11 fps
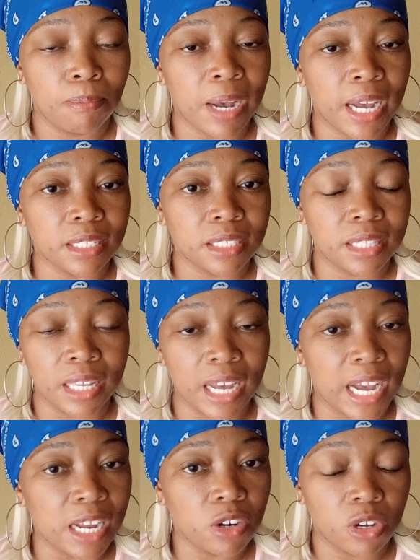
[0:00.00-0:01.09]
but they
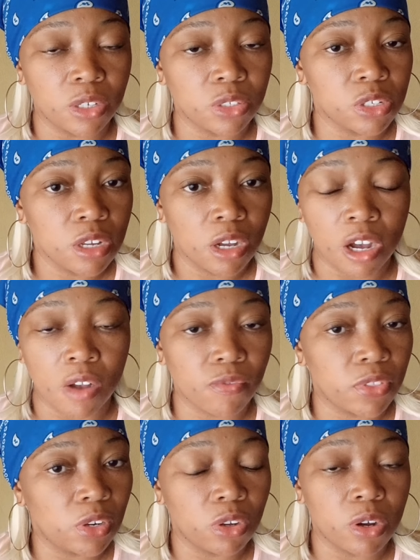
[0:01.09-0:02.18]
are not of
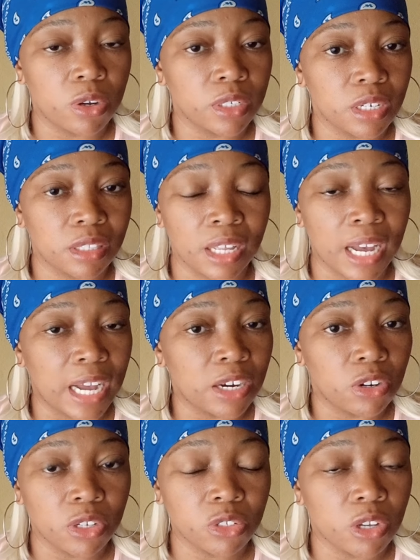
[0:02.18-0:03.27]
the Lord. They are
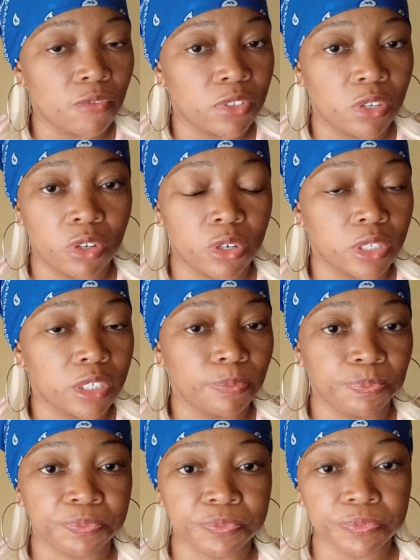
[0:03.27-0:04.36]
not of the Lord.
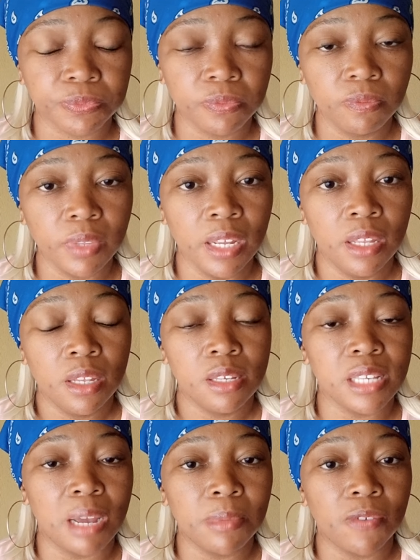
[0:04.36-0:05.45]

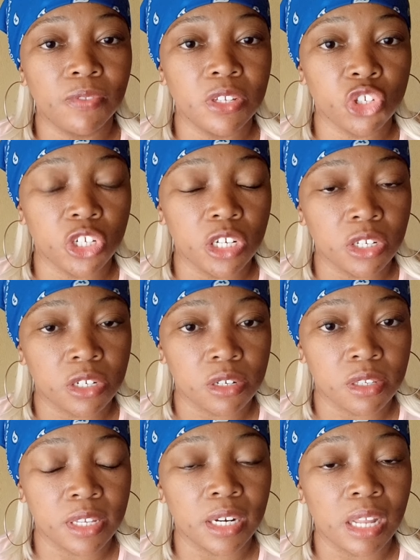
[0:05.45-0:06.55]
Some of these
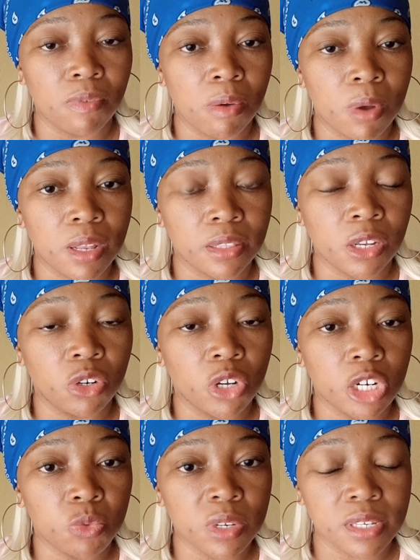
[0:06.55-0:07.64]
churches, the
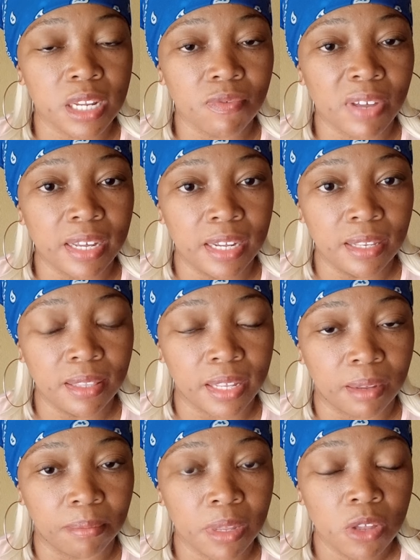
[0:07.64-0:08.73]
Lord was never in
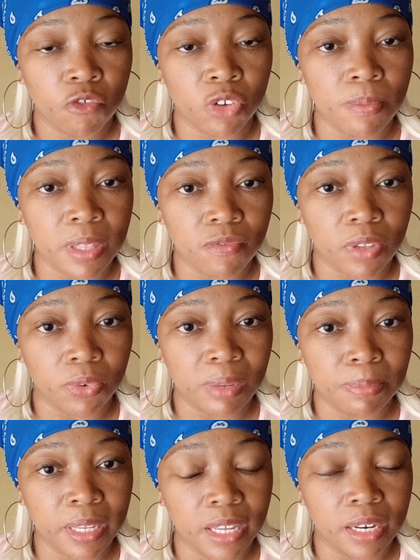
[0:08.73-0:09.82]
them from the very
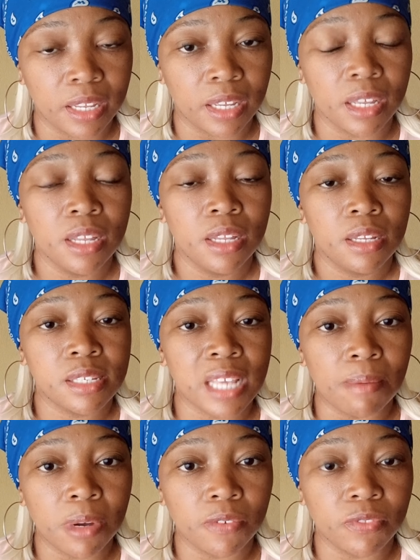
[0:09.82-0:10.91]
beginning.
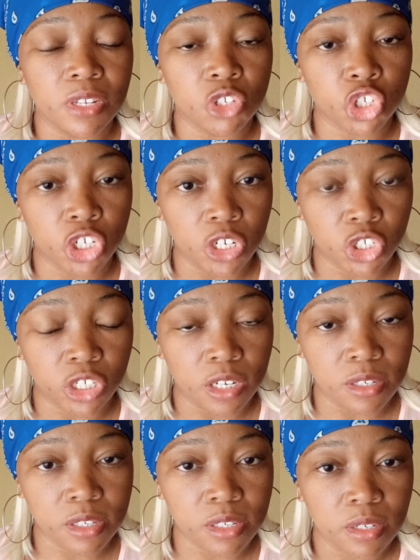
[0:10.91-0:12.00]
Some of these
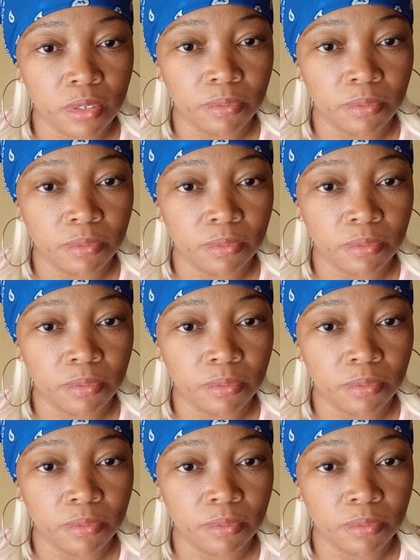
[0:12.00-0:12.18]
churches